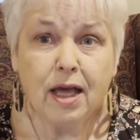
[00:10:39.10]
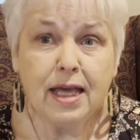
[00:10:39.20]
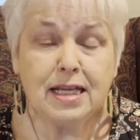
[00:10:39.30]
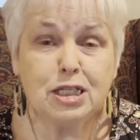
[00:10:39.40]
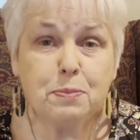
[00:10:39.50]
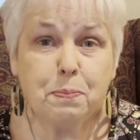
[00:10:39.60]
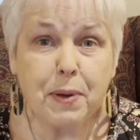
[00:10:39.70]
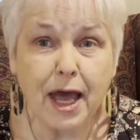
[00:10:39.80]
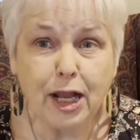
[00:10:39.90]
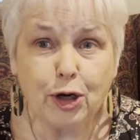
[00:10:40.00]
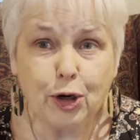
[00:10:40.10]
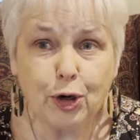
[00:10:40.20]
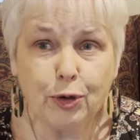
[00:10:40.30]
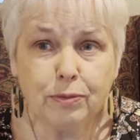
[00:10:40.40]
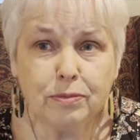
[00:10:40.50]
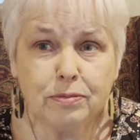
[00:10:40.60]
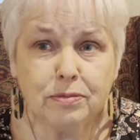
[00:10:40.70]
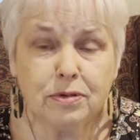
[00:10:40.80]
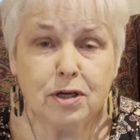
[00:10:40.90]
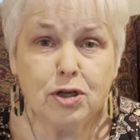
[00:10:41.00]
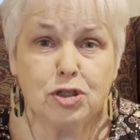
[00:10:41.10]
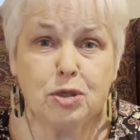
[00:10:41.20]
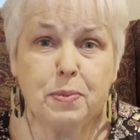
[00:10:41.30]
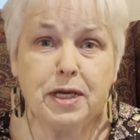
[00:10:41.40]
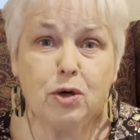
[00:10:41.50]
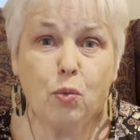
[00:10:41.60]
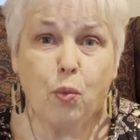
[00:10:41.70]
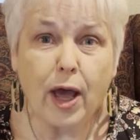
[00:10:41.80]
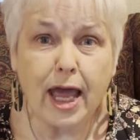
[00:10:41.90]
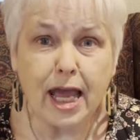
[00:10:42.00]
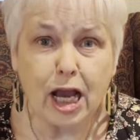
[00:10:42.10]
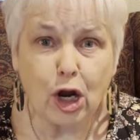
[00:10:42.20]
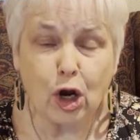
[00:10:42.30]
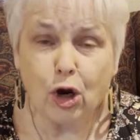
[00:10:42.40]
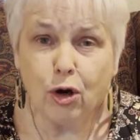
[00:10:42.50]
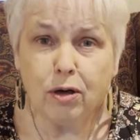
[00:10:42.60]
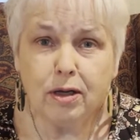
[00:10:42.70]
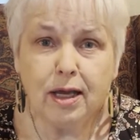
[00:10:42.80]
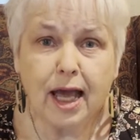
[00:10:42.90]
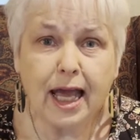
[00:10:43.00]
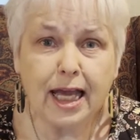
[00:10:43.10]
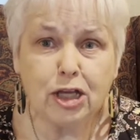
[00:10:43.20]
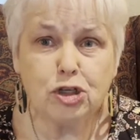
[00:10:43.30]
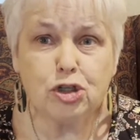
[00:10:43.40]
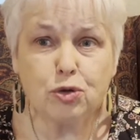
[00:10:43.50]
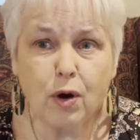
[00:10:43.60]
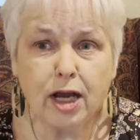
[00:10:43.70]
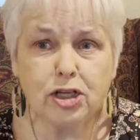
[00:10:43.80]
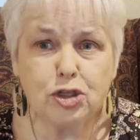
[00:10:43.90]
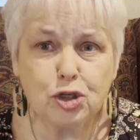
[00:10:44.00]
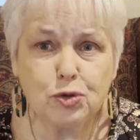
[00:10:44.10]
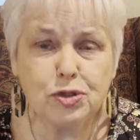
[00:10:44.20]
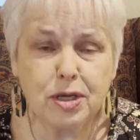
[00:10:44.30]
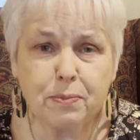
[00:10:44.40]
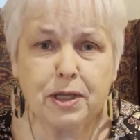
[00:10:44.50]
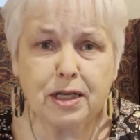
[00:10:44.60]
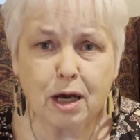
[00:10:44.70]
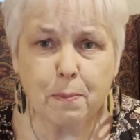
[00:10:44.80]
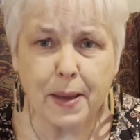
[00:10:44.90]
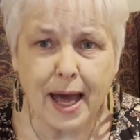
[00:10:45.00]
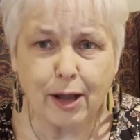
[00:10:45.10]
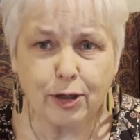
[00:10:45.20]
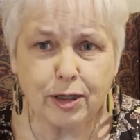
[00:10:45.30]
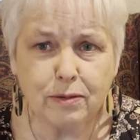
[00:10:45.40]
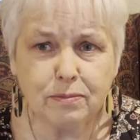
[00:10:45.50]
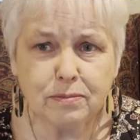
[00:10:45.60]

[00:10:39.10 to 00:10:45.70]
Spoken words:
it's better to be aware and to try to do something about it.